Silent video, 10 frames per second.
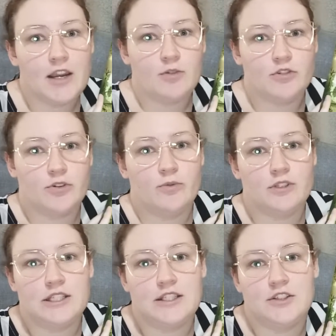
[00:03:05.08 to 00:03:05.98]
I also
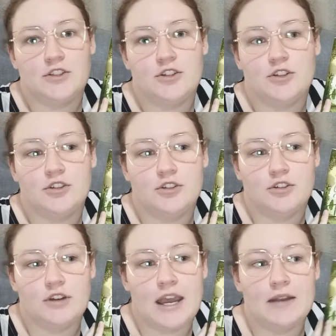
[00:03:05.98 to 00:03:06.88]
wanted
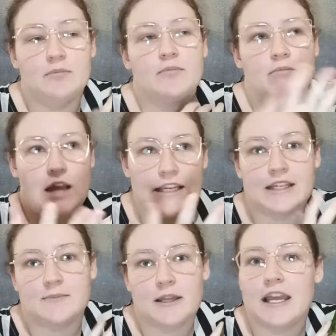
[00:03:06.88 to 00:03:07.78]
to, and I
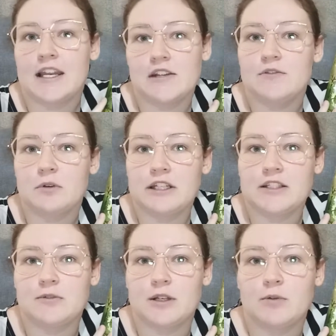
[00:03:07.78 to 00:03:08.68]
guess by the end of
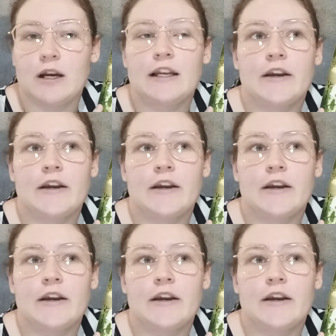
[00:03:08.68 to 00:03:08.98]
2021,